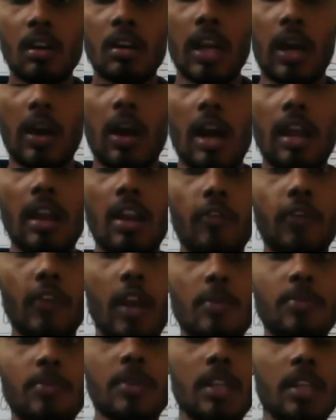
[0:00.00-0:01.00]
Now, all of you
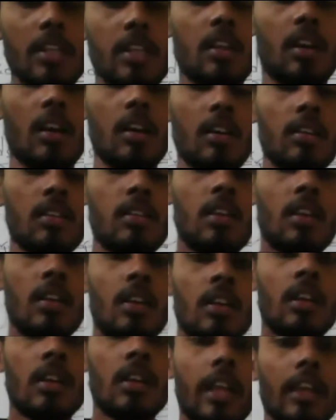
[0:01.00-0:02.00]
observe here.
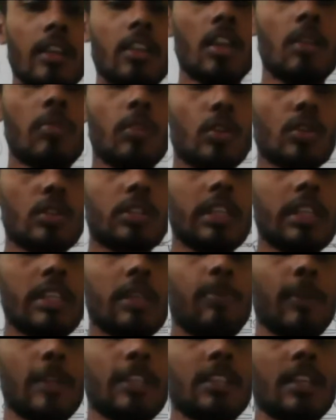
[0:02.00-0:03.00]
Can you able to see the
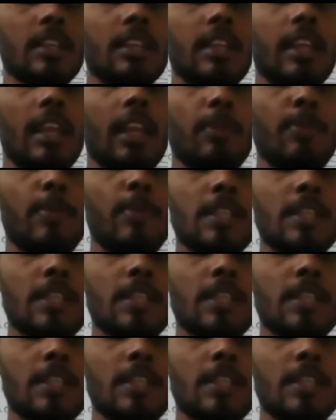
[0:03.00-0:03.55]
picture A,